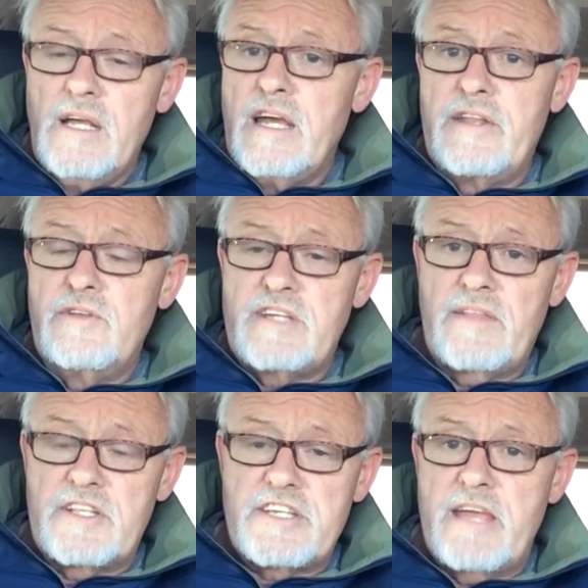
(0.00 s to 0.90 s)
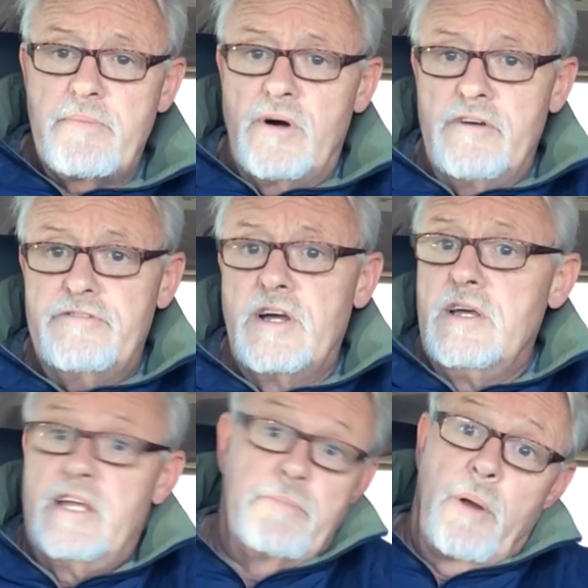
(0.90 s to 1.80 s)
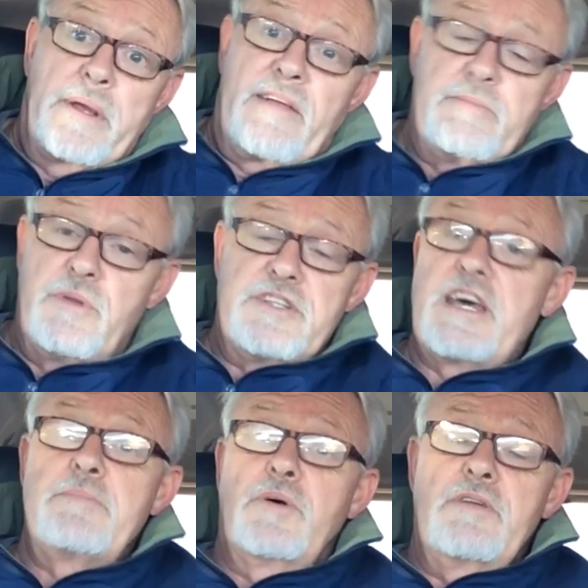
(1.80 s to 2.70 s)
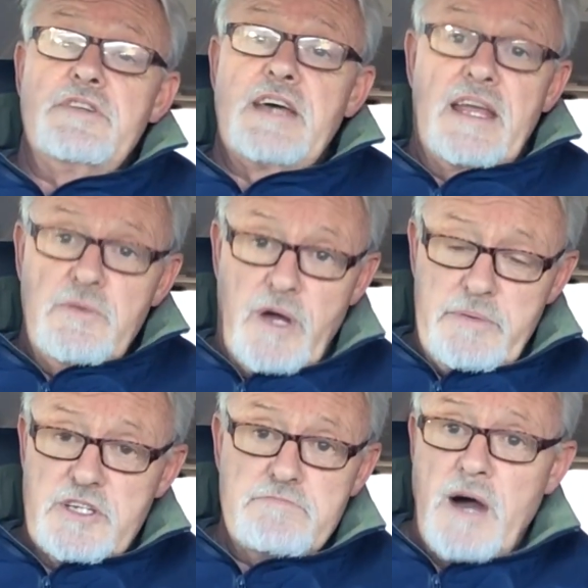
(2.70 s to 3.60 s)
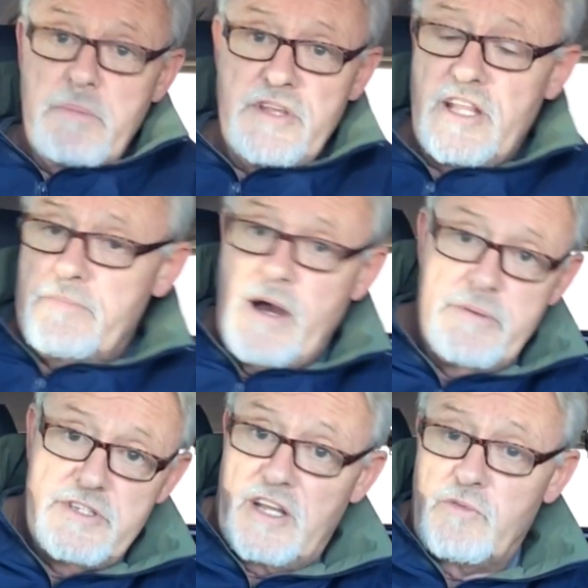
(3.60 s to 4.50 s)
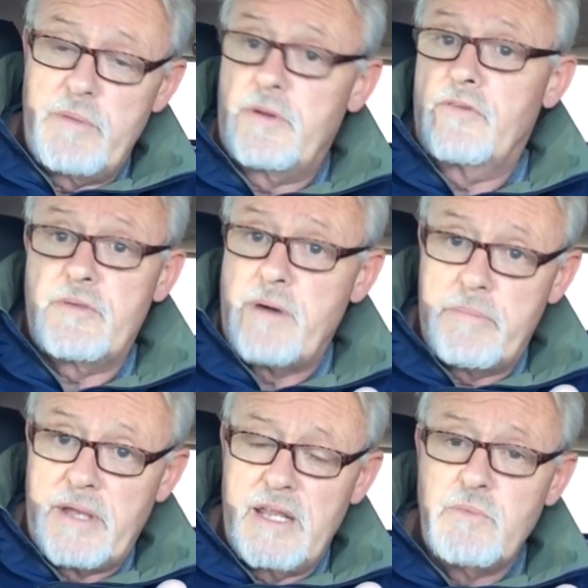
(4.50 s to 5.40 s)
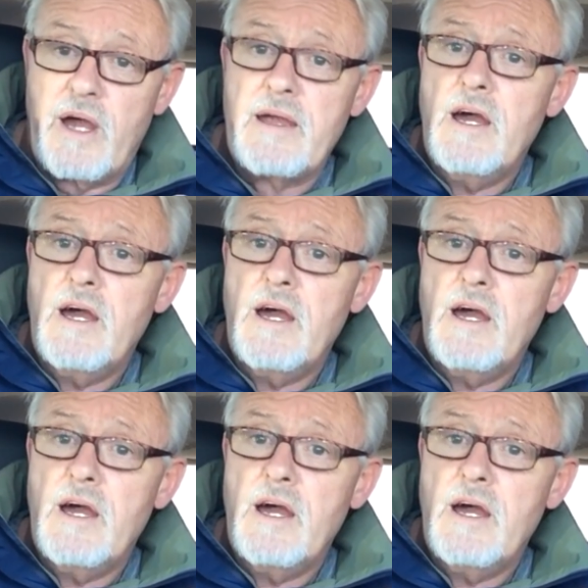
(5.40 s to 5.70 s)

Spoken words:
And you take the tape off. You're probably gonna have to put the tape on every day anyway, because mum and the other puppies are gonna rip it off the puppy anyway.